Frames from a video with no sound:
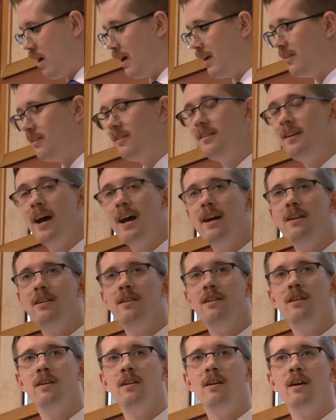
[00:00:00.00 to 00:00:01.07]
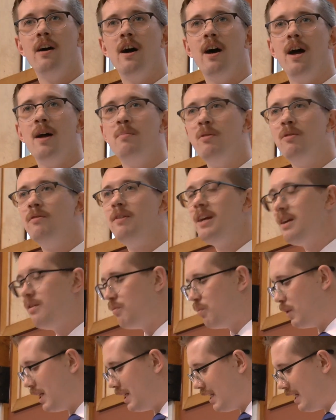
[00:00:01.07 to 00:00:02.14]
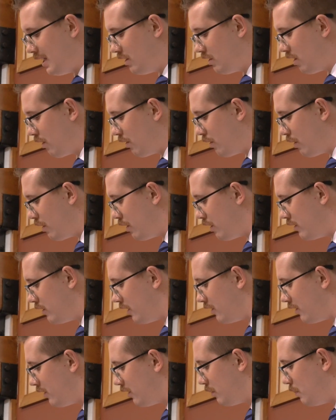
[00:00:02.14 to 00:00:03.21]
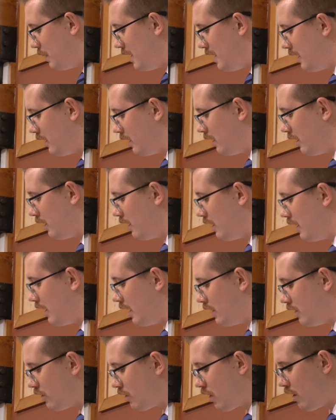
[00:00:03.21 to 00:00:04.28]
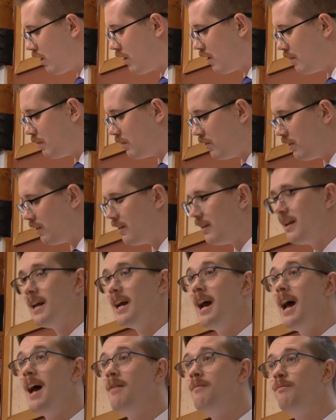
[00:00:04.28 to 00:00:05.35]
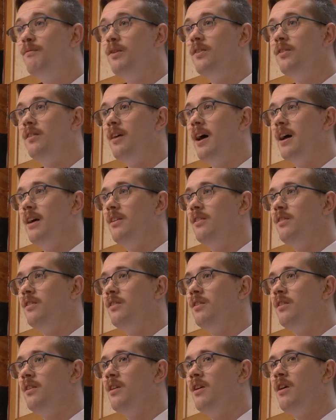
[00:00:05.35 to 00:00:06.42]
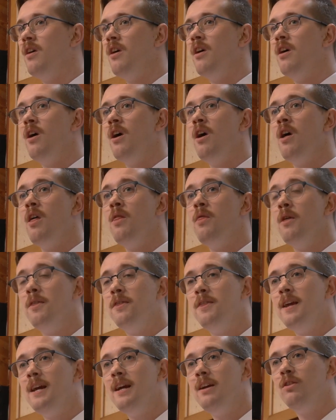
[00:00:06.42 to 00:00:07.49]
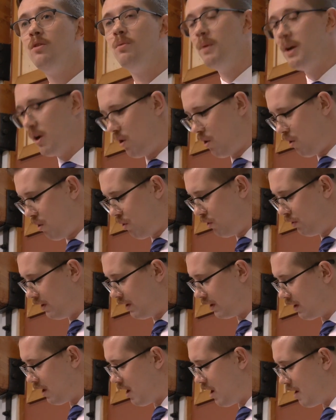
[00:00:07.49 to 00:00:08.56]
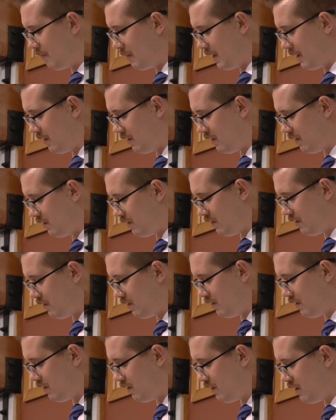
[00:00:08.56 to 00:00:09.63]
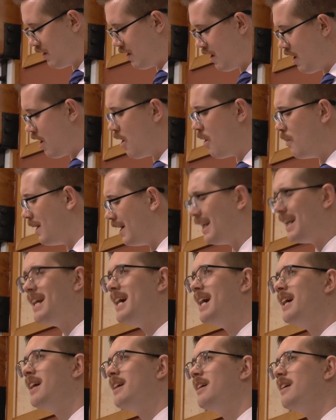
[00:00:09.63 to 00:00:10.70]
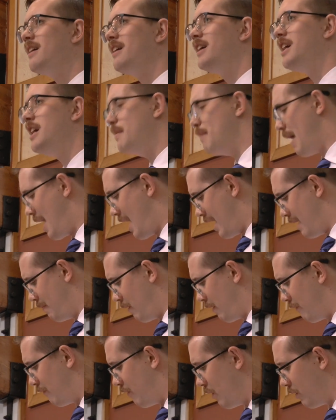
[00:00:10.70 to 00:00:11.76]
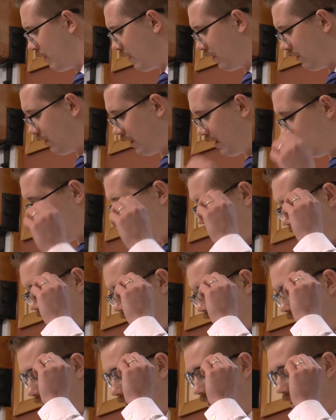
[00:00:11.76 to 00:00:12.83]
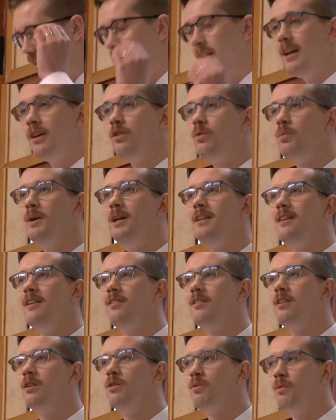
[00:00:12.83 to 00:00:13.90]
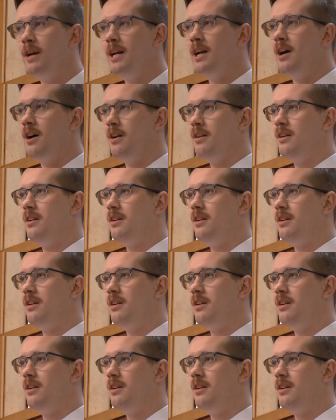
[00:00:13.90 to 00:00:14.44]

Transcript: Instead, I believe we need to learn to speak in terms that emphasize the things we hold in common. We can't keep hyper-focusing on the things we disagree on.